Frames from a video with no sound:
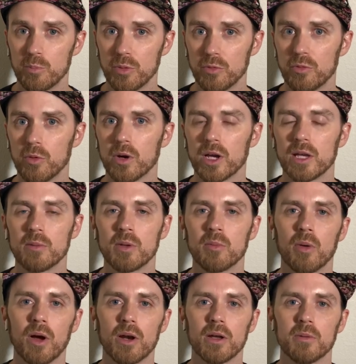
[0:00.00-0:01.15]
before Amy
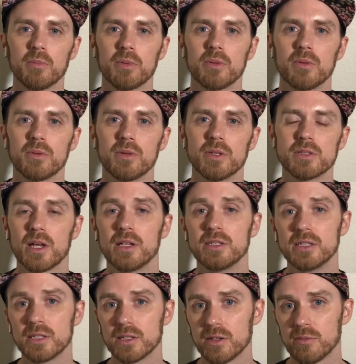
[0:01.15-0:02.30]
brought up this
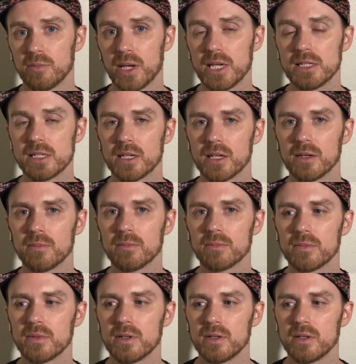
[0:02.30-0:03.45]
idea of painting him.
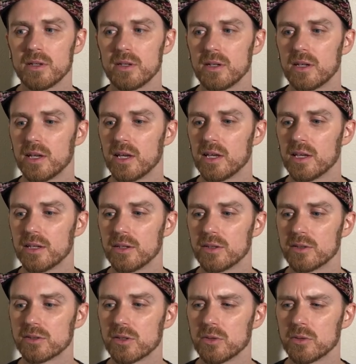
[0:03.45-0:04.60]
And
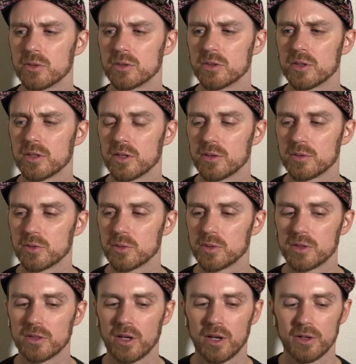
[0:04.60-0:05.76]
so it was a it was a
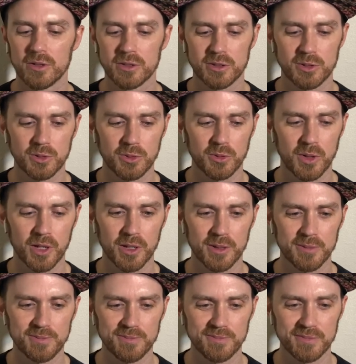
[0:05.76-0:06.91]
real honor to
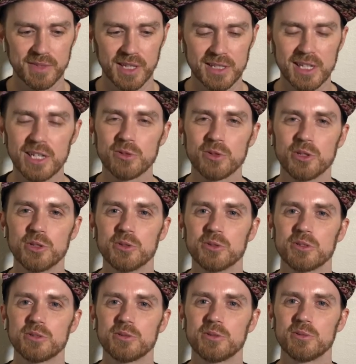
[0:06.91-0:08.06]
um, get to
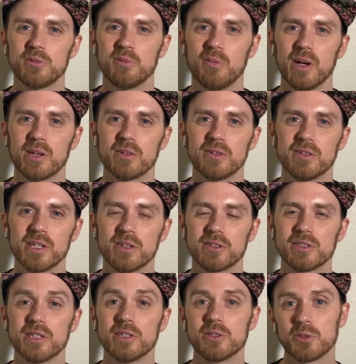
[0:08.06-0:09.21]
introduce Michael
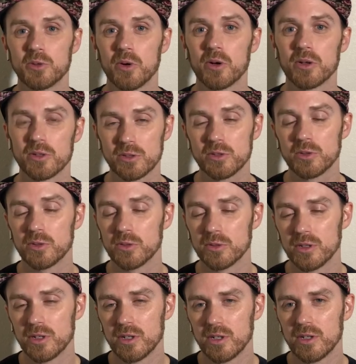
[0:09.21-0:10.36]
Anderson to our, to
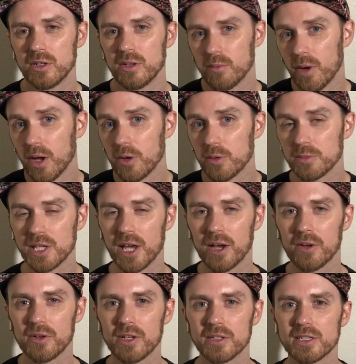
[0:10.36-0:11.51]
my
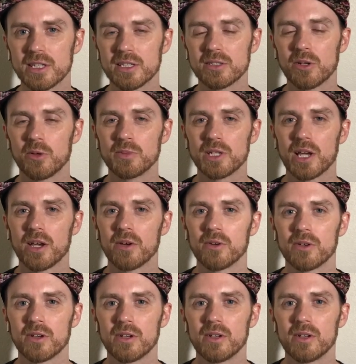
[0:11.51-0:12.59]
hometown and to his hometown.